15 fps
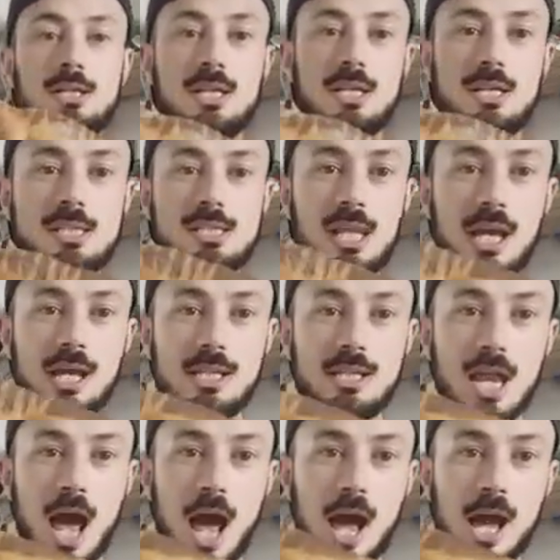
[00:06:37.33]
is in this like
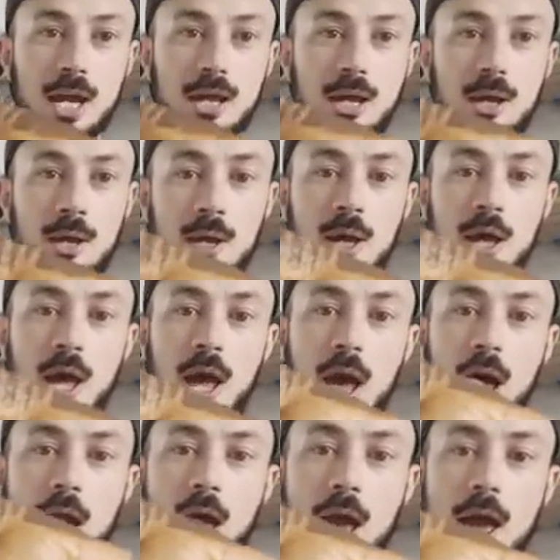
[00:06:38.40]
dark
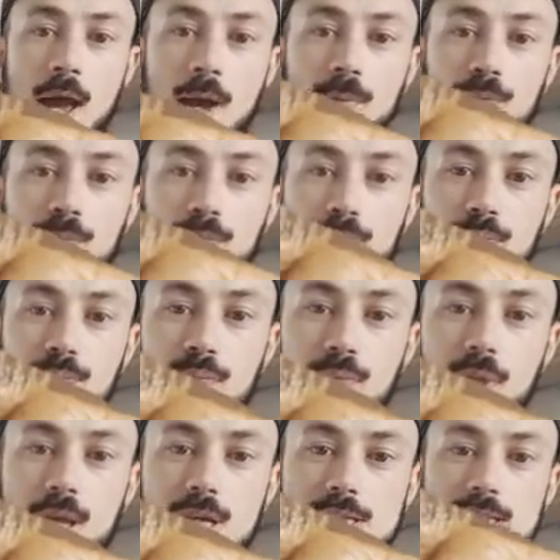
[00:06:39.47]

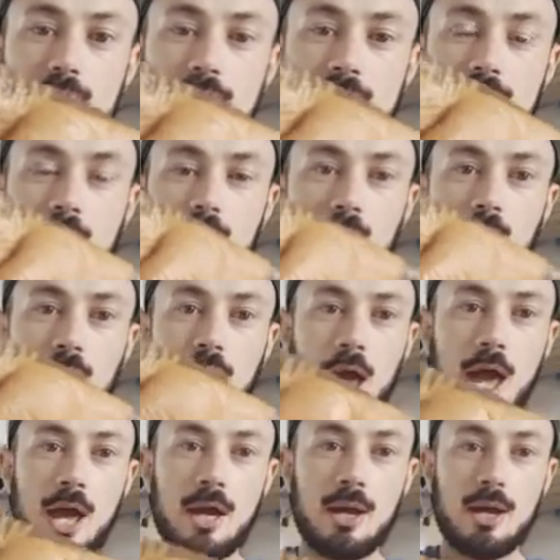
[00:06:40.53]
sandy
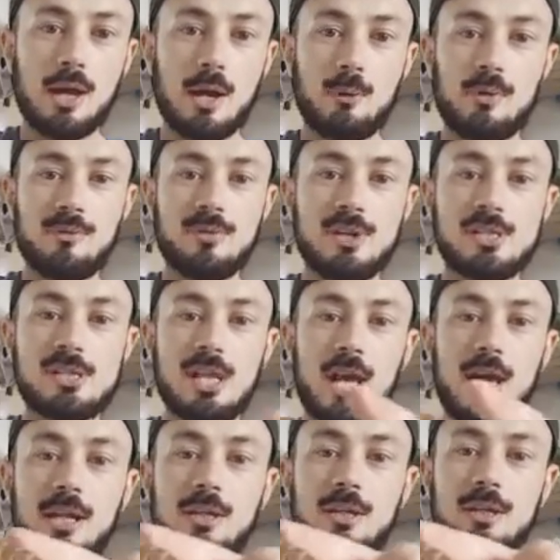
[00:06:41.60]
colour with this
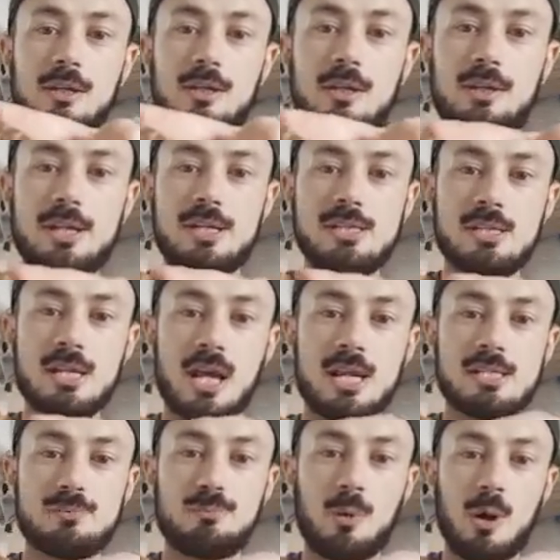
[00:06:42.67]
like these
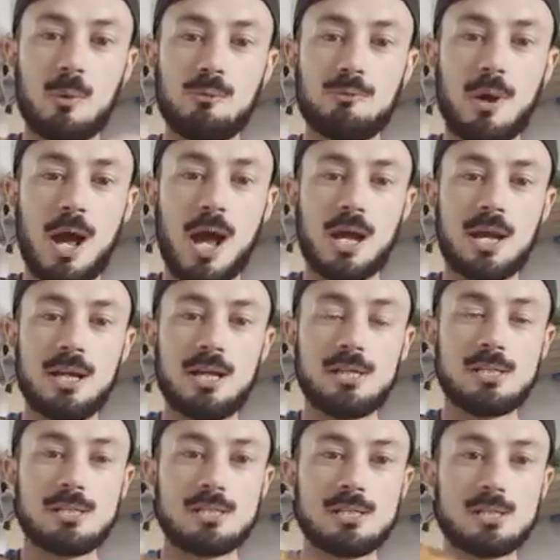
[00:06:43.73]
nice brown
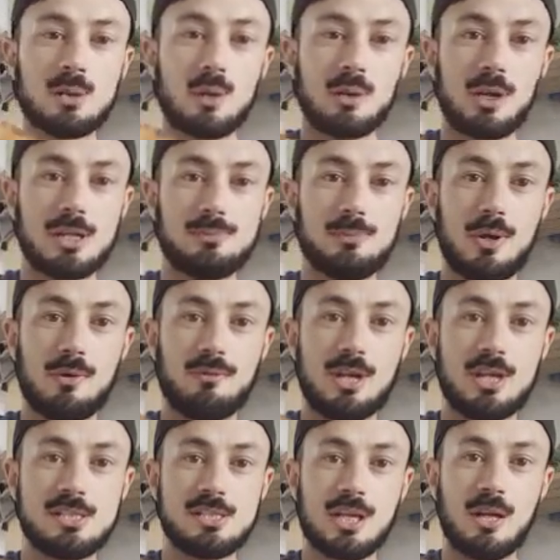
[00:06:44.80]
markings. It's got a nice bit of
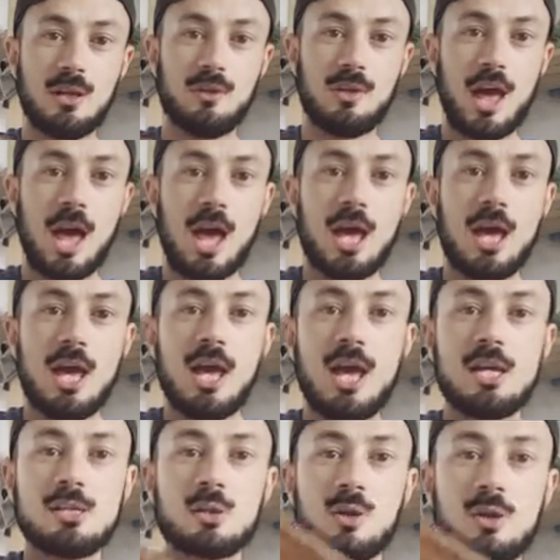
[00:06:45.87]
detail there.
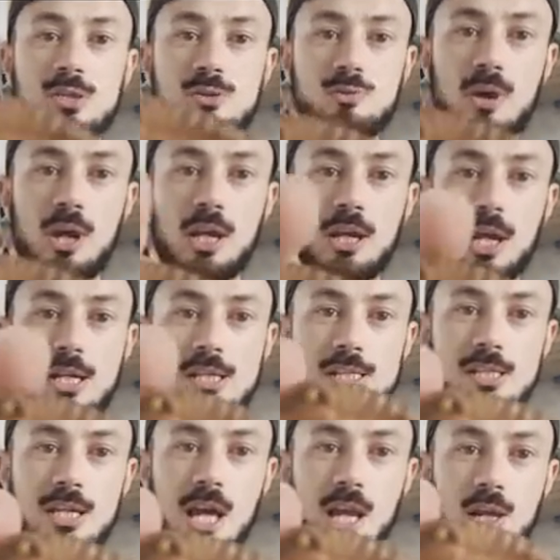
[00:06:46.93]
It's got this really nice
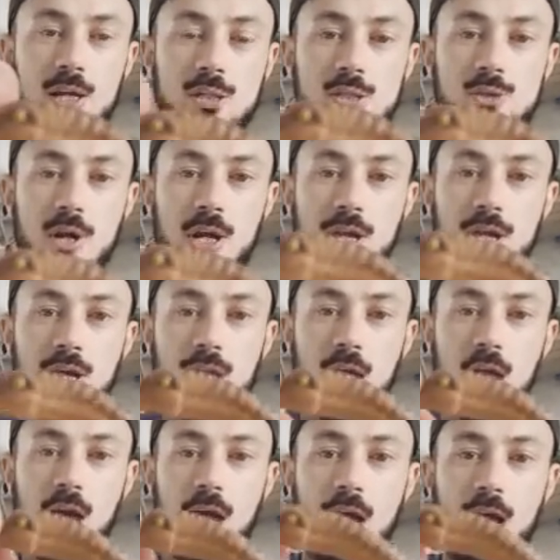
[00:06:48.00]
yellow striking
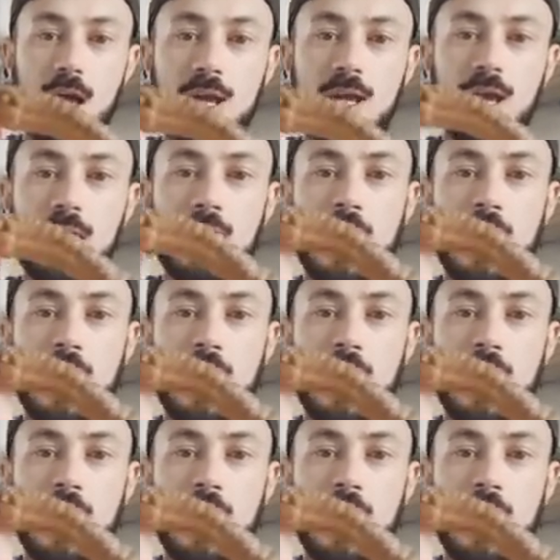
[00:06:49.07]
eye.